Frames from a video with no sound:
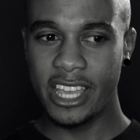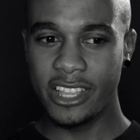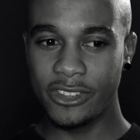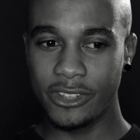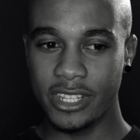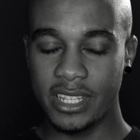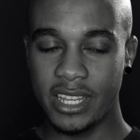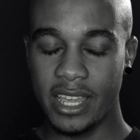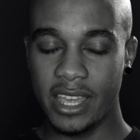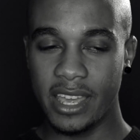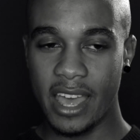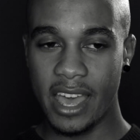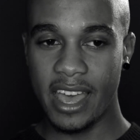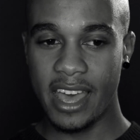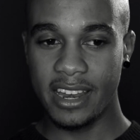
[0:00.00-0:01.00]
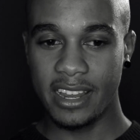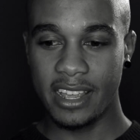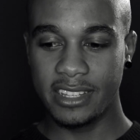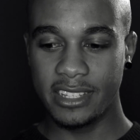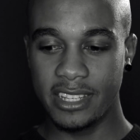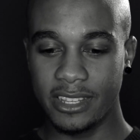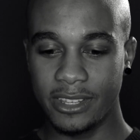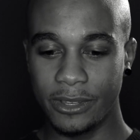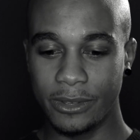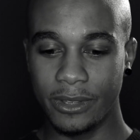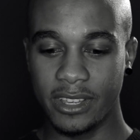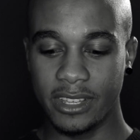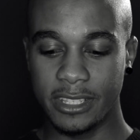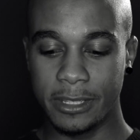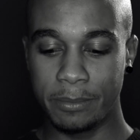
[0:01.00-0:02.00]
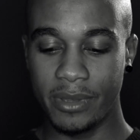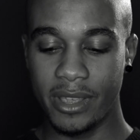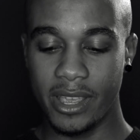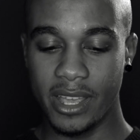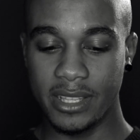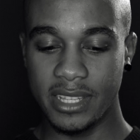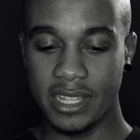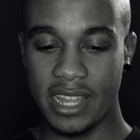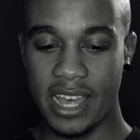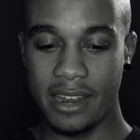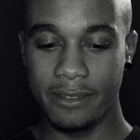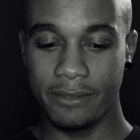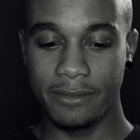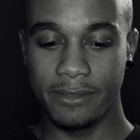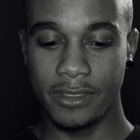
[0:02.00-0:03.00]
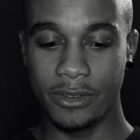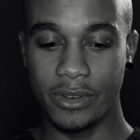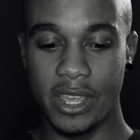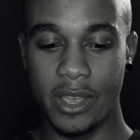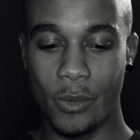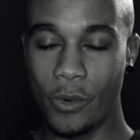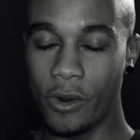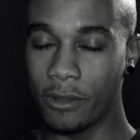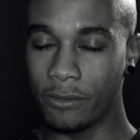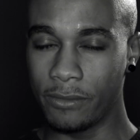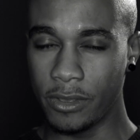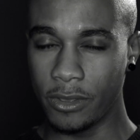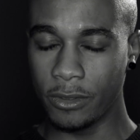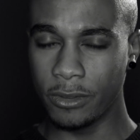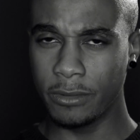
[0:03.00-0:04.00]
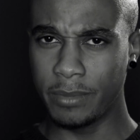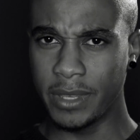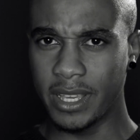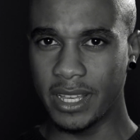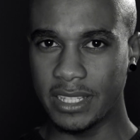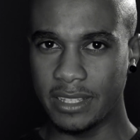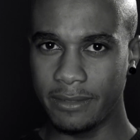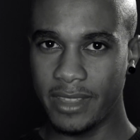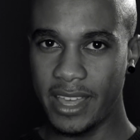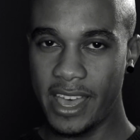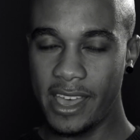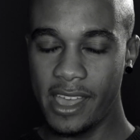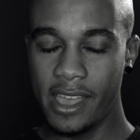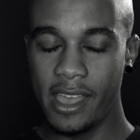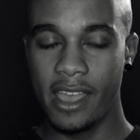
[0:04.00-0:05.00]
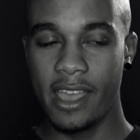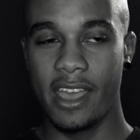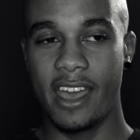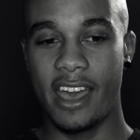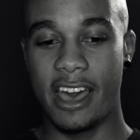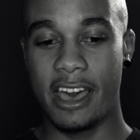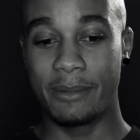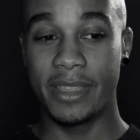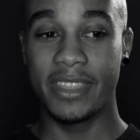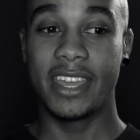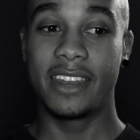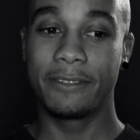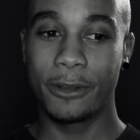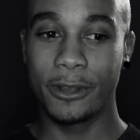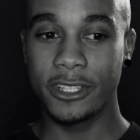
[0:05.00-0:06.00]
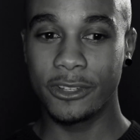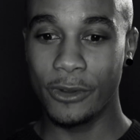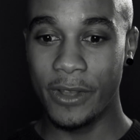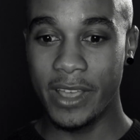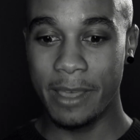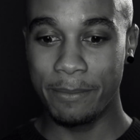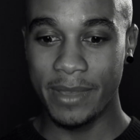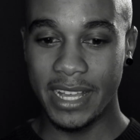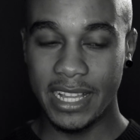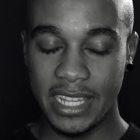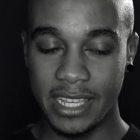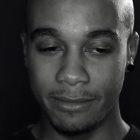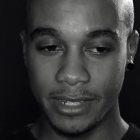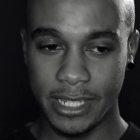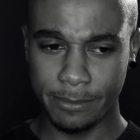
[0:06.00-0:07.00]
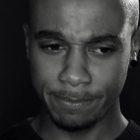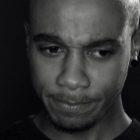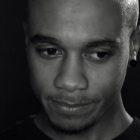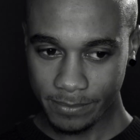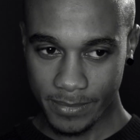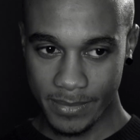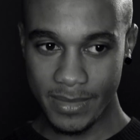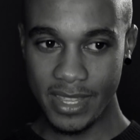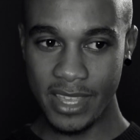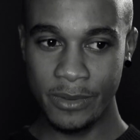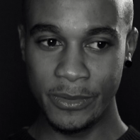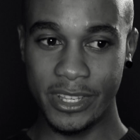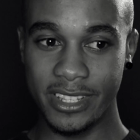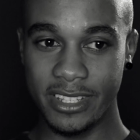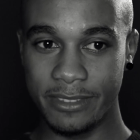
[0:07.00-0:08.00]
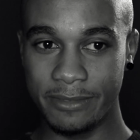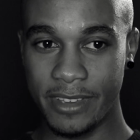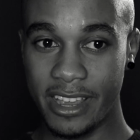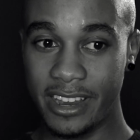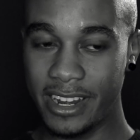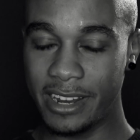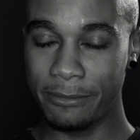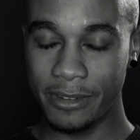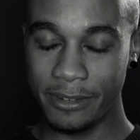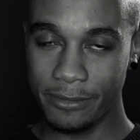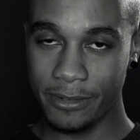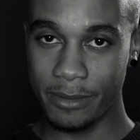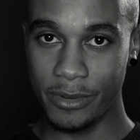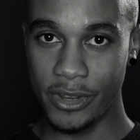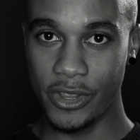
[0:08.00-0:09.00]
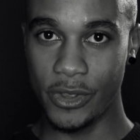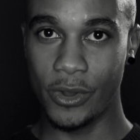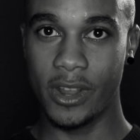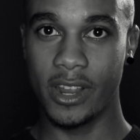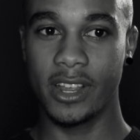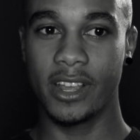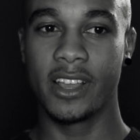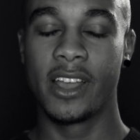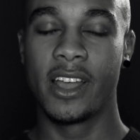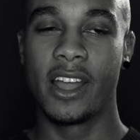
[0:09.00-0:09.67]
interesting. I got to experience a lot of unique worldviews because of that. And then of course growing up in Cleveland, which is very different from New York,